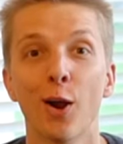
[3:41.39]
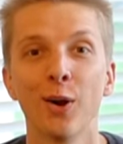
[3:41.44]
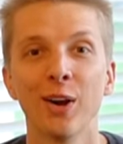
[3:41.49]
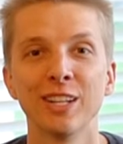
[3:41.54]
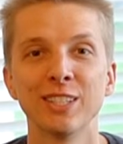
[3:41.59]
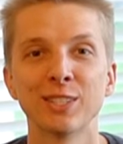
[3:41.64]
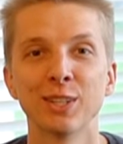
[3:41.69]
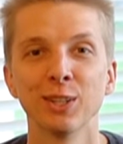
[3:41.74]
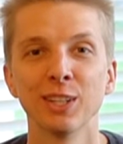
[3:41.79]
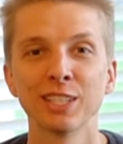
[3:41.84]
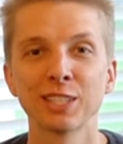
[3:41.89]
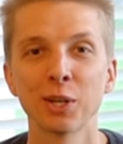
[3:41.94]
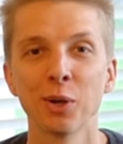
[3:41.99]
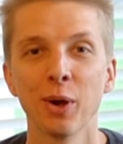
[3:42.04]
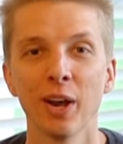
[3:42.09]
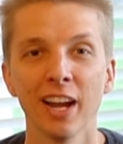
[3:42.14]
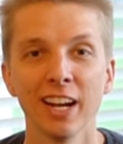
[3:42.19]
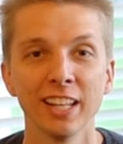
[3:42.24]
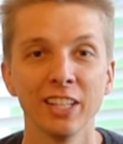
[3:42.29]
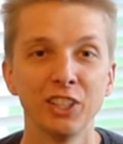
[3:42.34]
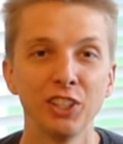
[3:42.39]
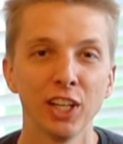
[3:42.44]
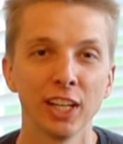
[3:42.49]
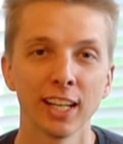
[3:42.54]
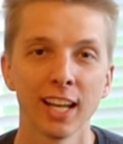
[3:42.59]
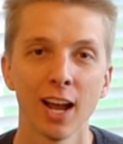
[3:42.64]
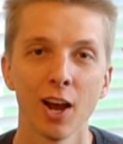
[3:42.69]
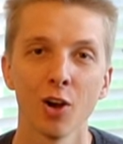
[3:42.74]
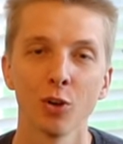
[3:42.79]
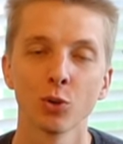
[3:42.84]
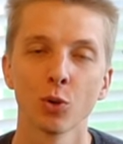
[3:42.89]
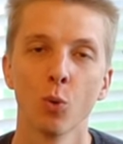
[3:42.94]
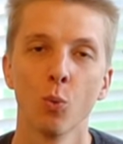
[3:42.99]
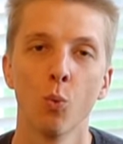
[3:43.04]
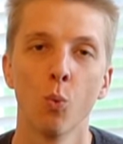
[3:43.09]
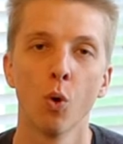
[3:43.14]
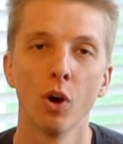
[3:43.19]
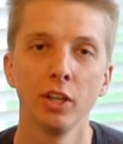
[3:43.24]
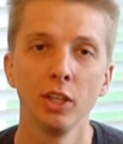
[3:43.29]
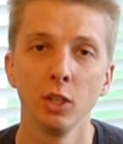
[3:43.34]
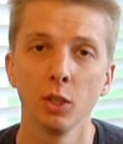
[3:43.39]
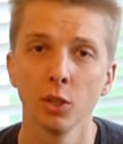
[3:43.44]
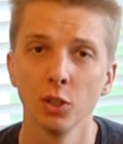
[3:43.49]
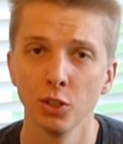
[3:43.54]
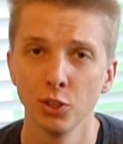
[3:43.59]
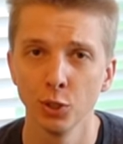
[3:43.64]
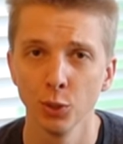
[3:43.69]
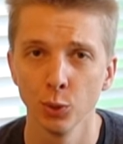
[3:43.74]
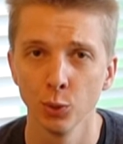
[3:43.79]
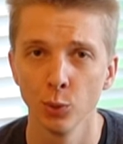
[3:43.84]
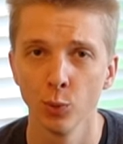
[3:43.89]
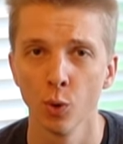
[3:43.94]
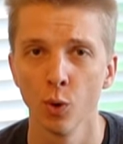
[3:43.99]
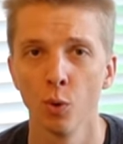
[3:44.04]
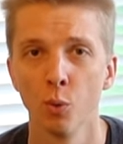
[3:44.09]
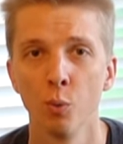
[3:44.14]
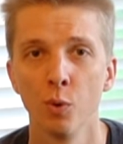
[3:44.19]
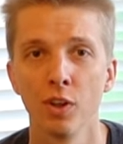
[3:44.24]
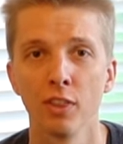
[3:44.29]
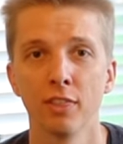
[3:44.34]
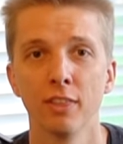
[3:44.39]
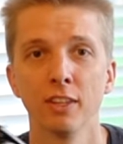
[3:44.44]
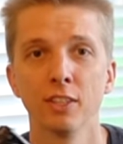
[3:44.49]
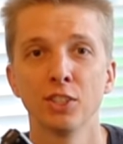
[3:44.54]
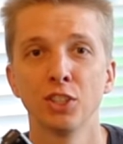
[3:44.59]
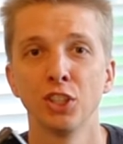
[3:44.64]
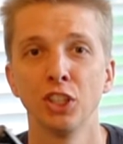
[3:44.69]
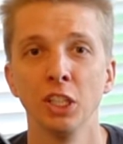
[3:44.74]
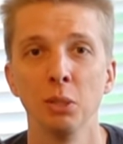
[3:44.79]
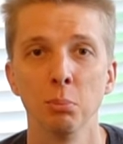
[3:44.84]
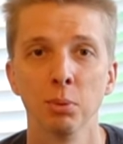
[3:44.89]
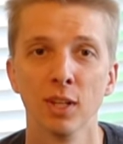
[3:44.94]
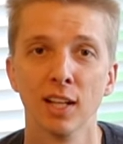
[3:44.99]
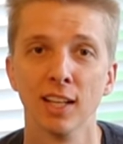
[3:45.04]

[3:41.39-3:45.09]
All right, so let's go ahead and check out what you could do with this cheap